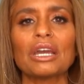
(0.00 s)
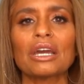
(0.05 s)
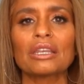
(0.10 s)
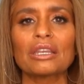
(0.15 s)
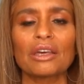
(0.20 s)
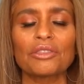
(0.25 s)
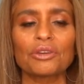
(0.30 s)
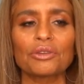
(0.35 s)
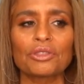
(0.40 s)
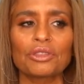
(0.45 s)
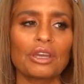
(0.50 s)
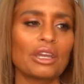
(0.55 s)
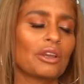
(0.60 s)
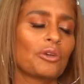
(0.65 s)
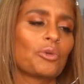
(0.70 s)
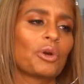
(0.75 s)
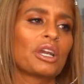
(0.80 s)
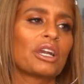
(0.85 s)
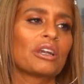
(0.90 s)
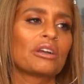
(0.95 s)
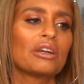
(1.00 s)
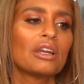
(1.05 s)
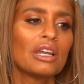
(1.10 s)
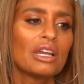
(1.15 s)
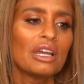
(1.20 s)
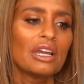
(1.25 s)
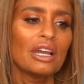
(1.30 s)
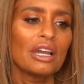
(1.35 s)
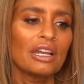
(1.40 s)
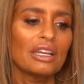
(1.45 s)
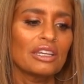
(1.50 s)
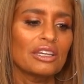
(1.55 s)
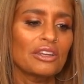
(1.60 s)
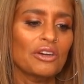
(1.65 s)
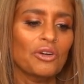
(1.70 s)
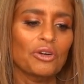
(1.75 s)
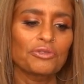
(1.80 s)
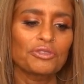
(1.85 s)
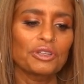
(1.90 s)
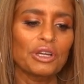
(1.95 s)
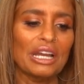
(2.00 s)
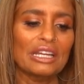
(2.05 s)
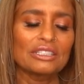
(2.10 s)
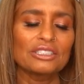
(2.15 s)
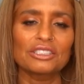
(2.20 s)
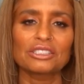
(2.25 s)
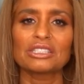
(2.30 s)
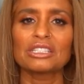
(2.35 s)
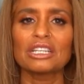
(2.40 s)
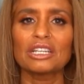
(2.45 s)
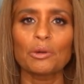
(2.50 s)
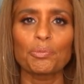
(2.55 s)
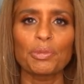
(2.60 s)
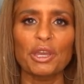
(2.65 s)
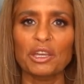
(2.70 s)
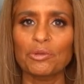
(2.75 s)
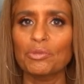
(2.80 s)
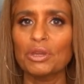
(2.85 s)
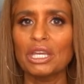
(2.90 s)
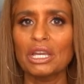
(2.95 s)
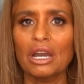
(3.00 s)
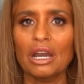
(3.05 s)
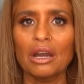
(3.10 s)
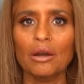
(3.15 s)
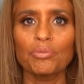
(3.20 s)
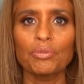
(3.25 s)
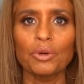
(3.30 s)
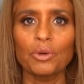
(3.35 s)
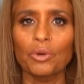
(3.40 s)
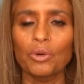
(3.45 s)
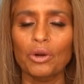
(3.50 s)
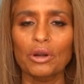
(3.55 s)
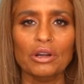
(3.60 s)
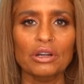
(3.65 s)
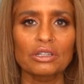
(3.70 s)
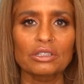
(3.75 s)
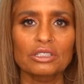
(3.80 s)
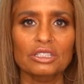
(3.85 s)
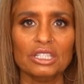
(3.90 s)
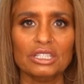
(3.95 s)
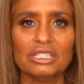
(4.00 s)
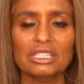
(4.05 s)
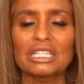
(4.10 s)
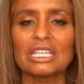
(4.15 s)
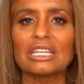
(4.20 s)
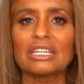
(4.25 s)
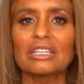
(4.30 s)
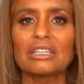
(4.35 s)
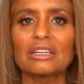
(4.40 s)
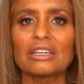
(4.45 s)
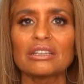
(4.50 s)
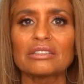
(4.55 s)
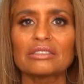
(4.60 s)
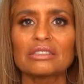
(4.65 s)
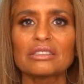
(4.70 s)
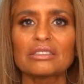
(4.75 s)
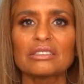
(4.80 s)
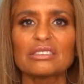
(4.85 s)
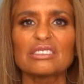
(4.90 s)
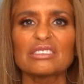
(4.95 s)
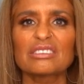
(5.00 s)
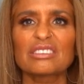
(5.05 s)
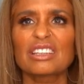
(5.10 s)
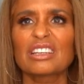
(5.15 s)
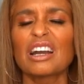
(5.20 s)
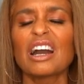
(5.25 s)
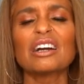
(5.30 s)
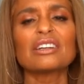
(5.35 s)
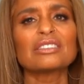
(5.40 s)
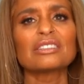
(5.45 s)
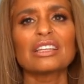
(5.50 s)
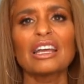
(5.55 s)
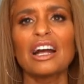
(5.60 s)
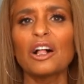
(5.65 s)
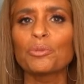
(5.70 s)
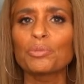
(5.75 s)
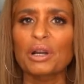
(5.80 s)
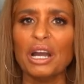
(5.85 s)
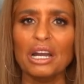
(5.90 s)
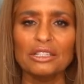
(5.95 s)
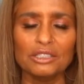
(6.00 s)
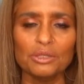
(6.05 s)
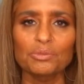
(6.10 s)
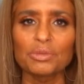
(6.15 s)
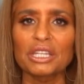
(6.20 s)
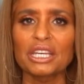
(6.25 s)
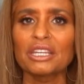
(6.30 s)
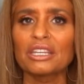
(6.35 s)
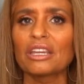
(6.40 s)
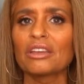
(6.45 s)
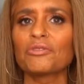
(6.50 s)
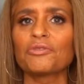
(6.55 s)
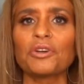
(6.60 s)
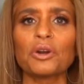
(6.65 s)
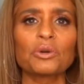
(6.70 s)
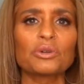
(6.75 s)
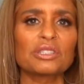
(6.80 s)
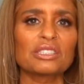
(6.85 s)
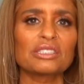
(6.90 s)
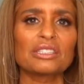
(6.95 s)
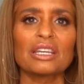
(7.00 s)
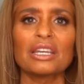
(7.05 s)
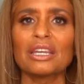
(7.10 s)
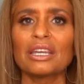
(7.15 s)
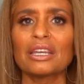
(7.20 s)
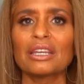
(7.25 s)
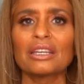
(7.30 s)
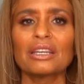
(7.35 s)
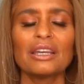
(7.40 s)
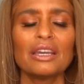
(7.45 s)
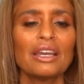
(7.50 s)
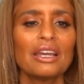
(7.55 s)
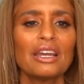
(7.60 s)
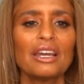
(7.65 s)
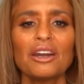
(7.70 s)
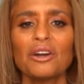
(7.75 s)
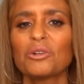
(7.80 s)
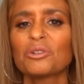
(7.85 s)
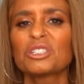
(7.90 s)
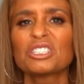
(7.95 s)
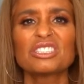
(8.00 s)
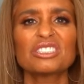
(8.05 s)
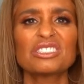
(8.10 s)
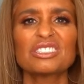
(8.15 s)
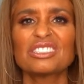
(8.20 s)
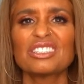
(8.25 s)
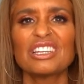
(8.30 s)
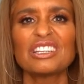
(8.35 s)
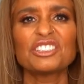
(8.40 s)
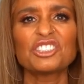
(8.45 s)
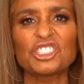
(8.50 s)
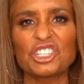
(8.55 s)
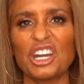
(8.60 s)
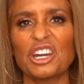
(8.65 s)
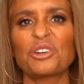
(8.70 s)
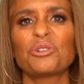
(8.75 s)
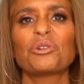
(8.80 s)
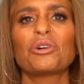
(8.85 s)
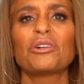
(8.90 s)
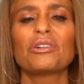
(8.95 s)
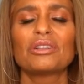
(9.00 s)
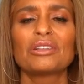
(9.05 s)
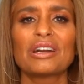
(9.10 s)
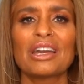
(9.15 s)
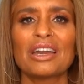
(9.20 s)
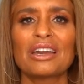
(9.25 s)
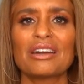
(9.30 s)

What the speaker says: Another thing where, if I just need a pick-me-up, or just need help contemplating, focusing, or just in general,